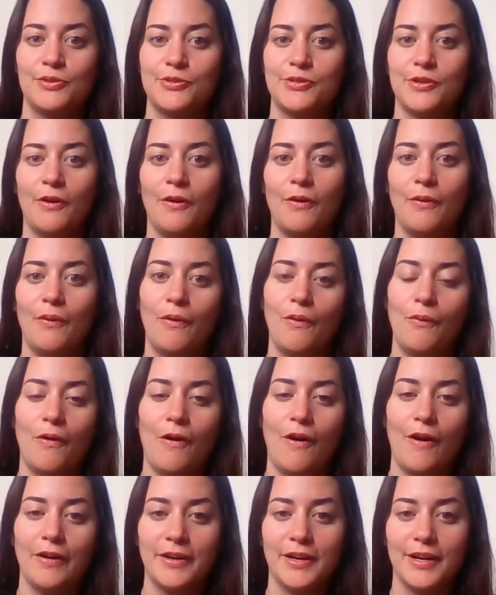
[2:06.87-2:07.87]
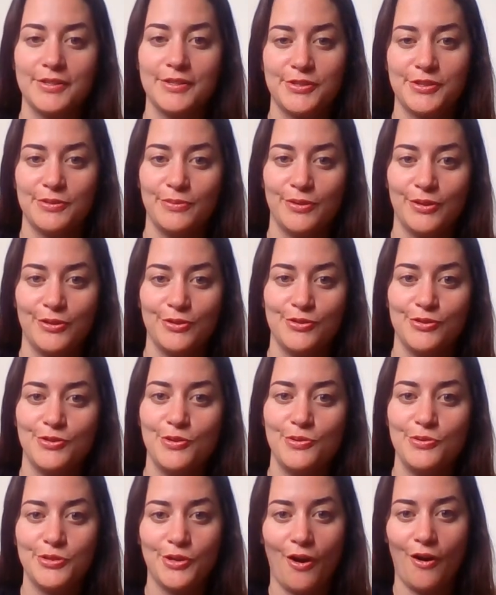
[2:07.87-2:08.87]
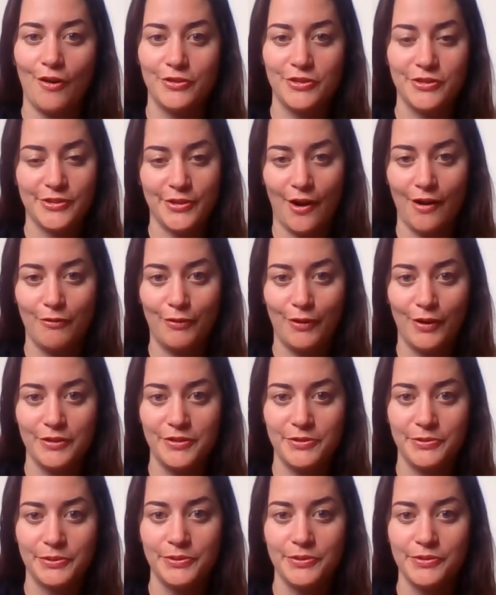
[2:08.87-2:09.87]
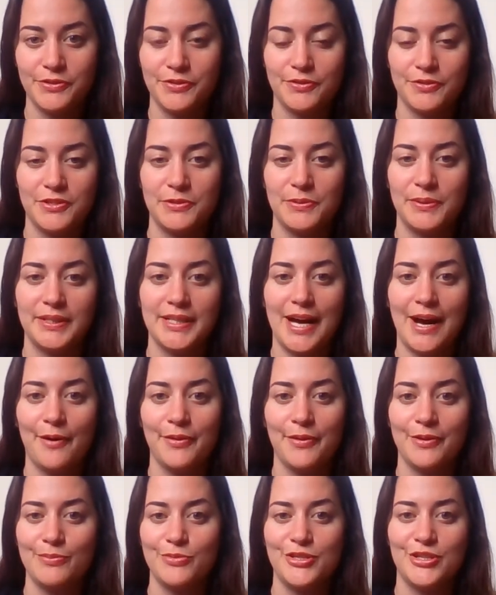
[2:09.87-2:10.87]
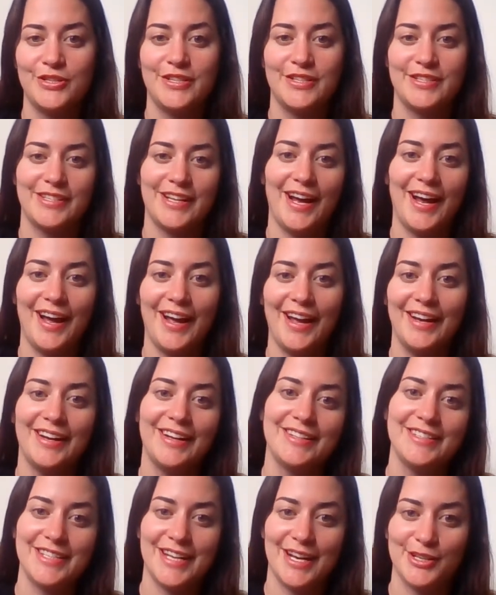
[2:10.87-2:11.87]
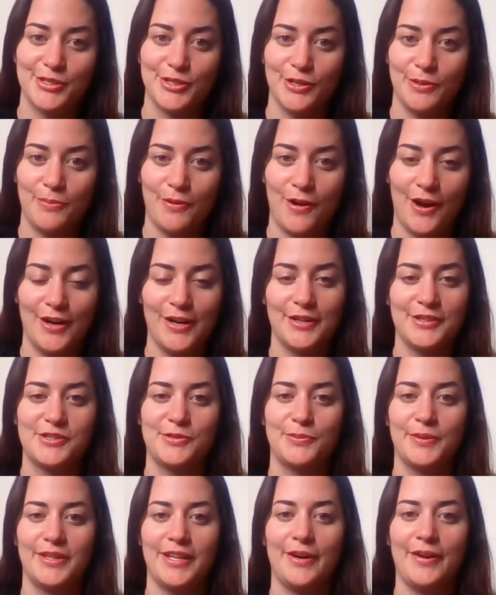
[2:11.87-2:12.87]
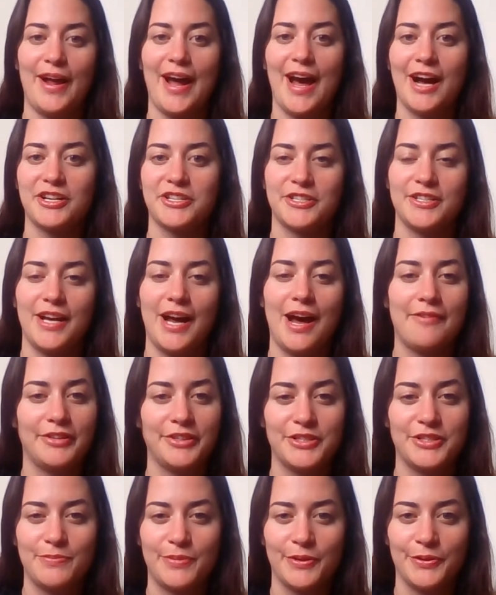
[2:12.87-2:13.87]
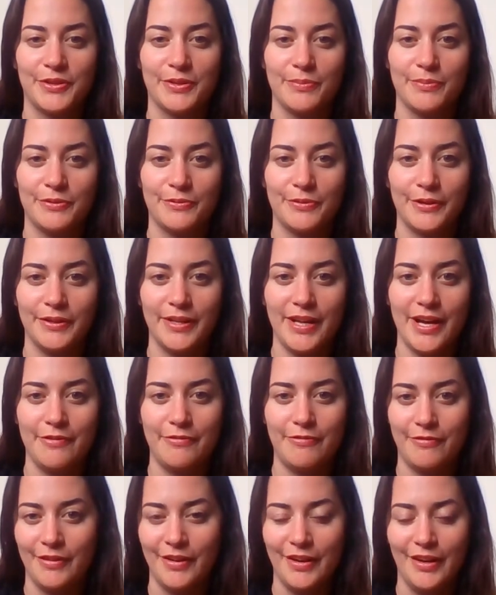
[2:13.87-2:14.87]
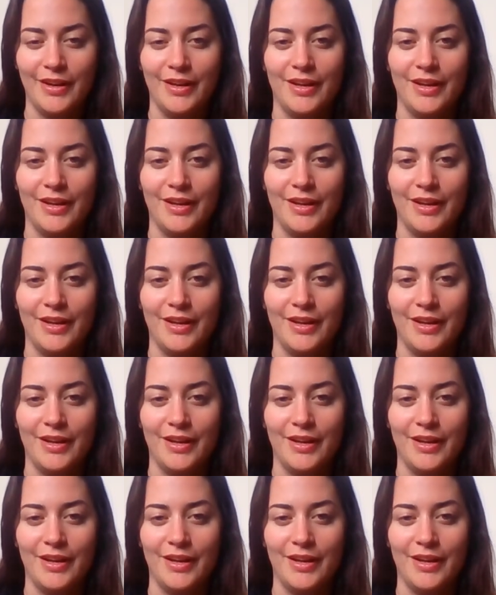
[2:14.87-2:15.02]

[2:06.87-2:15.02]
So our customers use our software tools to allow them to design and test their products without actually having to build them in real life.